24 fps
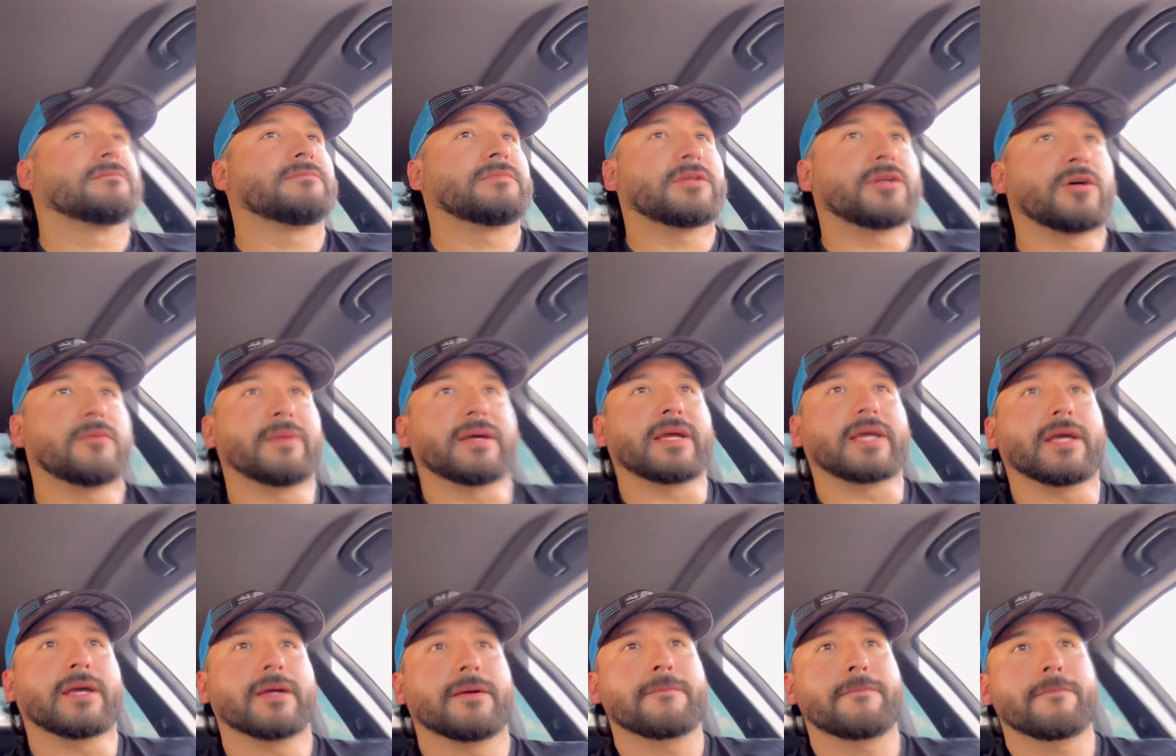No
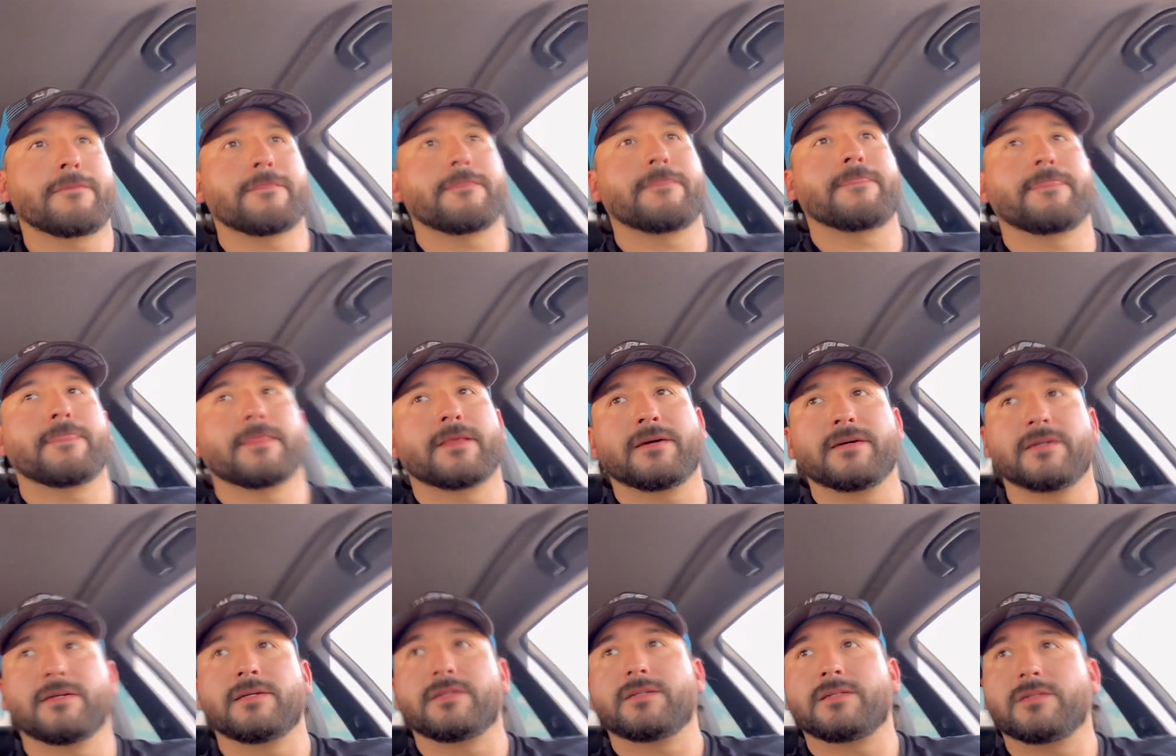
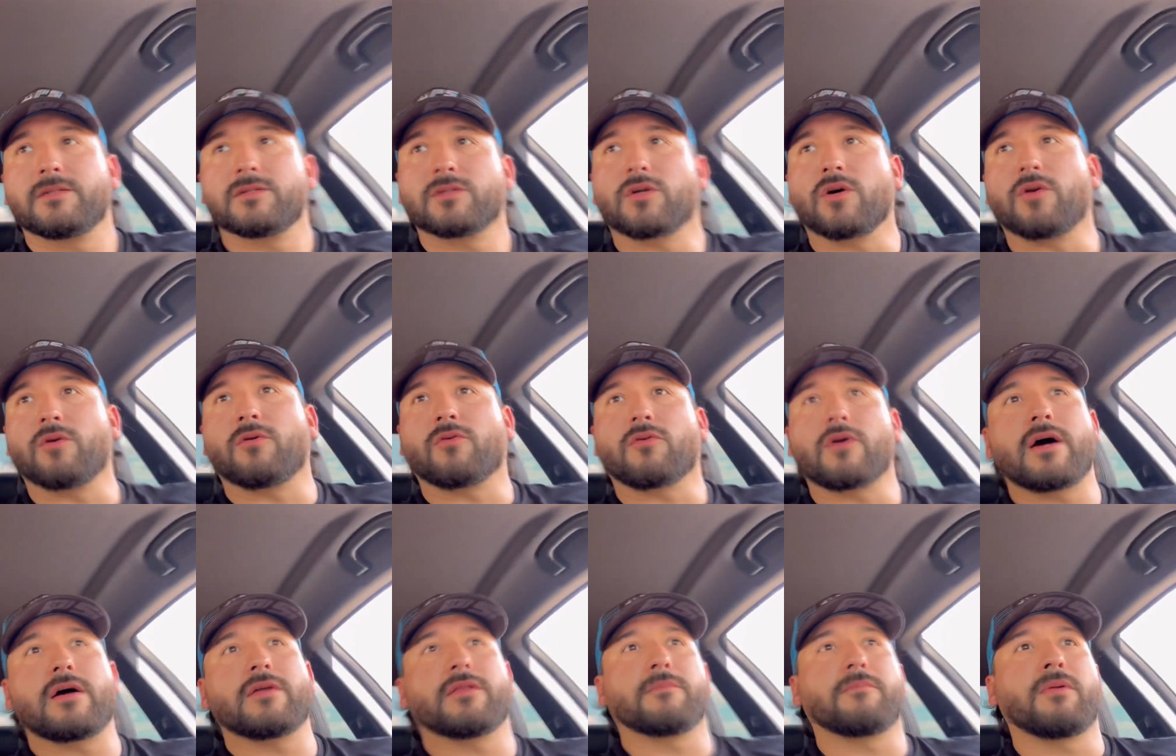biggie. Go
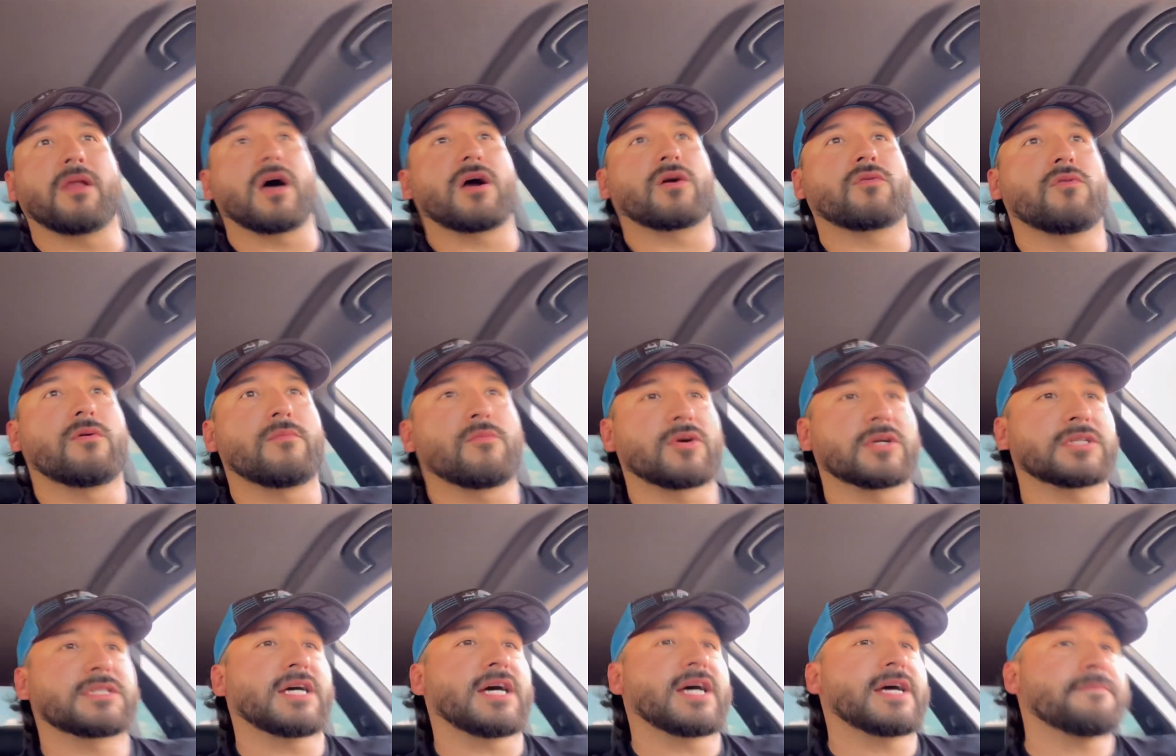around the block one more
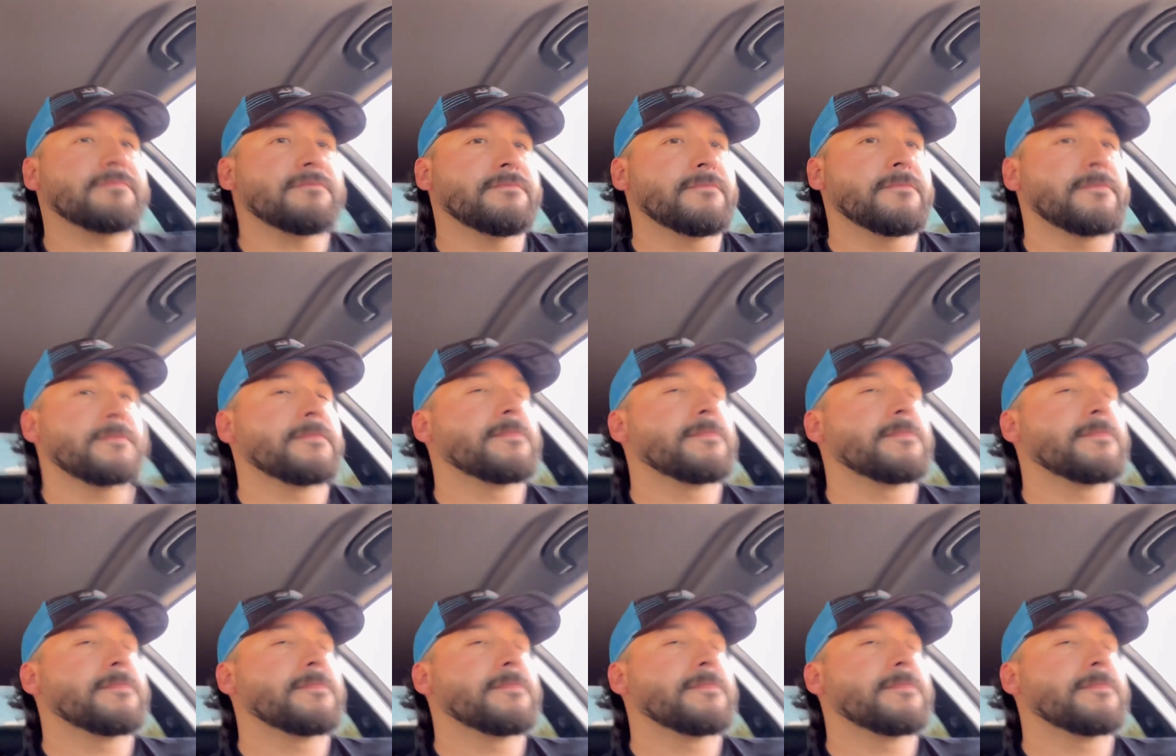time.